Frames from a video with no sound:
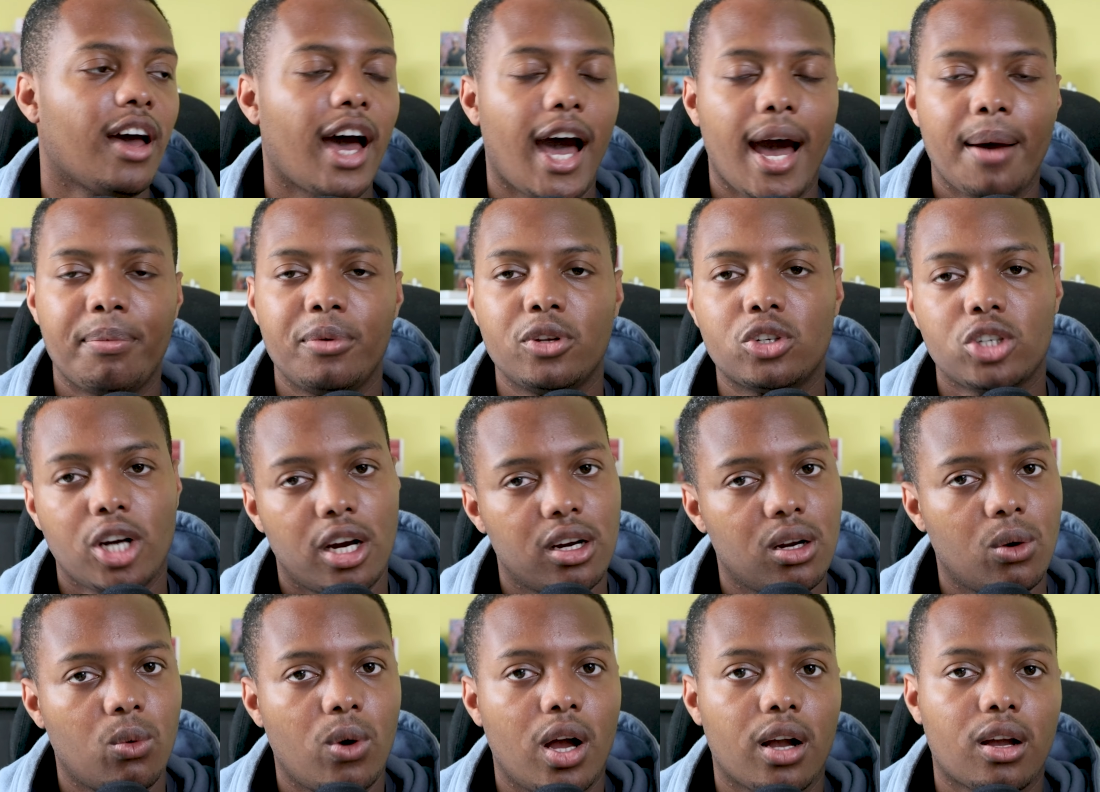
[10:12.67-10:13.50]
I've been
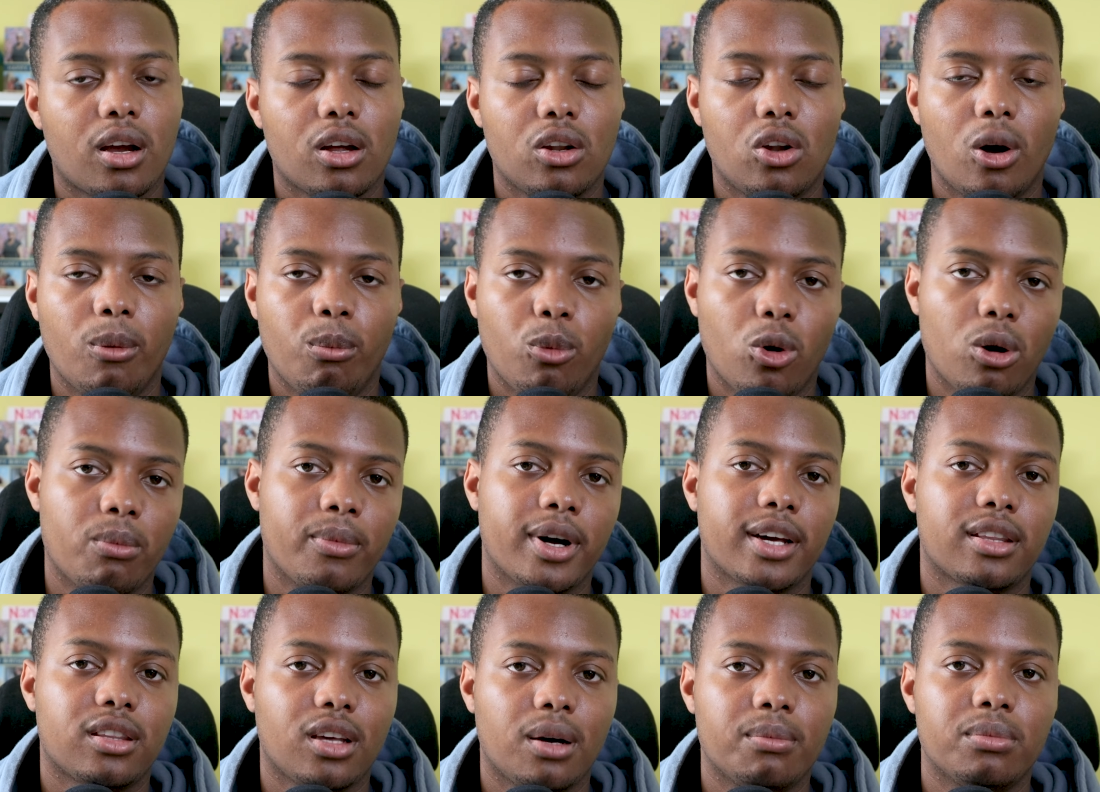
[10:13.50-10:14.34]
trying to work a lot more on
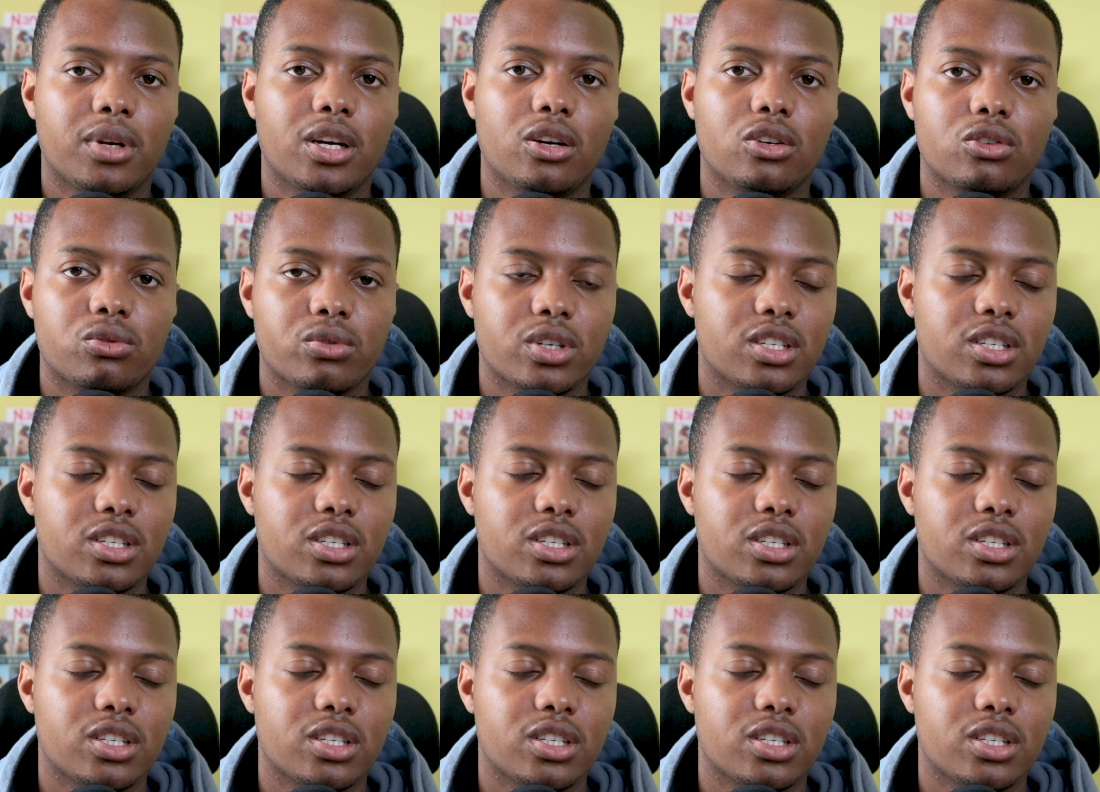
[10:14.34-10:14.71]
my thumbnails